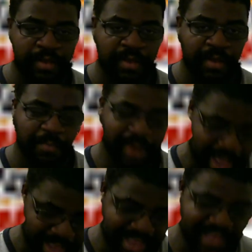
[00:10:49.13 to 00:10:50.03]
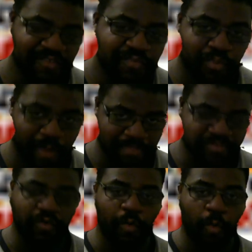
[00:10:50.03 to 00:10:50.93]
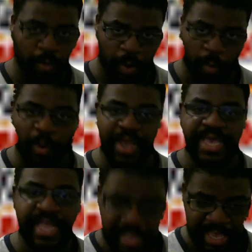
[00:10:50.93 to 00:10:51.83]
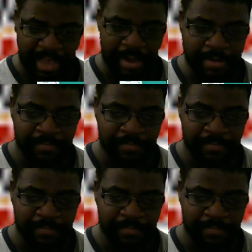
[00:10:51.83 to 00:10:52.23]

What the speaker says: but I give props to Orton on what he did.